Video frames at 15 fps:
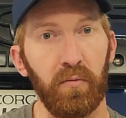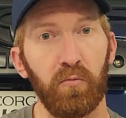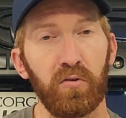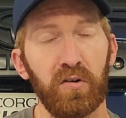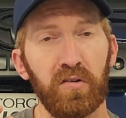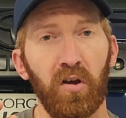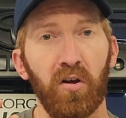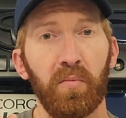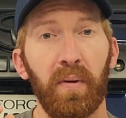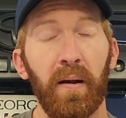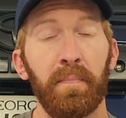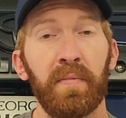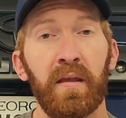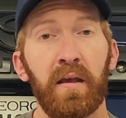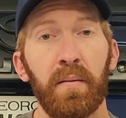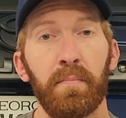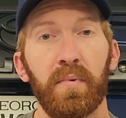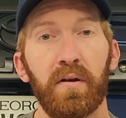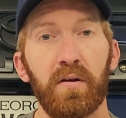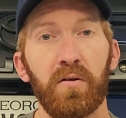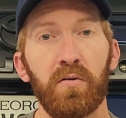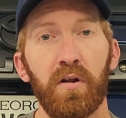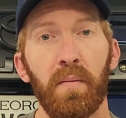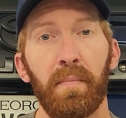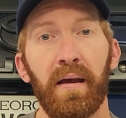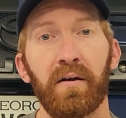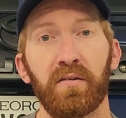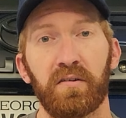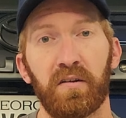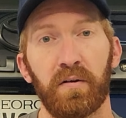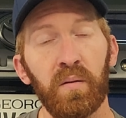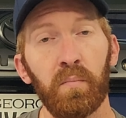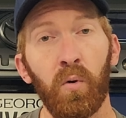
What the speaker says: We're just talking about minute amounts here,